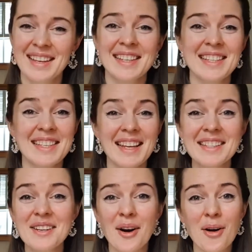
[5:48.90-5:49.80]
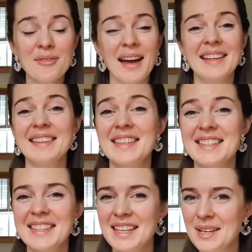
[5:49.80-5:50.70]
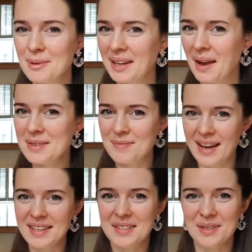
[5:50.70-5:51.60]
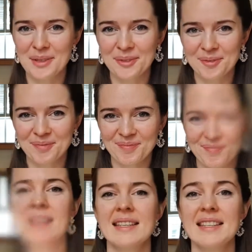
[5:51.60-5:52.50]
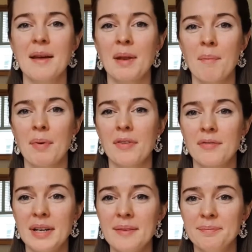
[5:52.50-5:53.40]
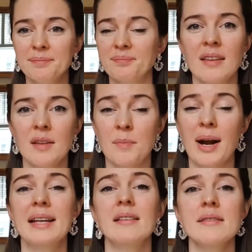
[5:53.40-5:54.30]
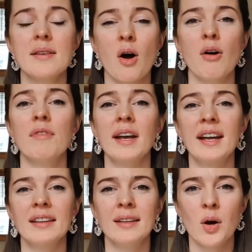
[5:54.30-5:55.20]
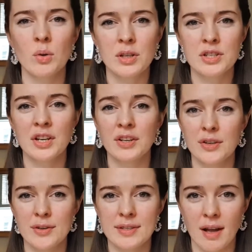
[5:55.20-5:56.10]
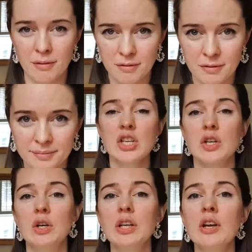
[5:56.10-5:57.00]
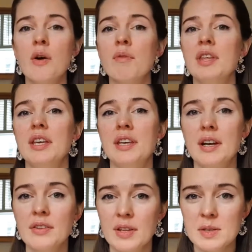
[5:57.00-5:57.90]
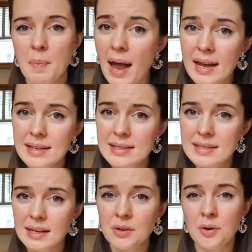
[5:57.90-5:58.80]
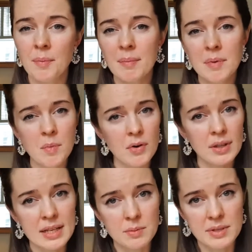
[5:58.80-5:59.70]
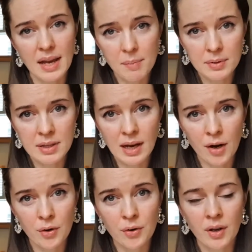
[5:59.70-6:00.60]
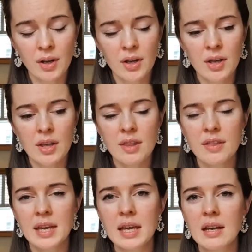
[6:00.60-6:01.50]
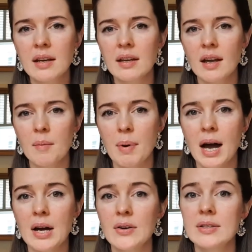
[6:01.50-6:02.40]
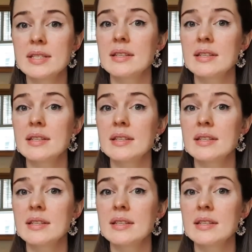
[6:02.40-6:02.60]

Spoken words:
Send it off and see what comes back to you. Step number 3, the practice of acknowledging yourself. So looking over the year that's passed and you remember more or less what's happened now, think about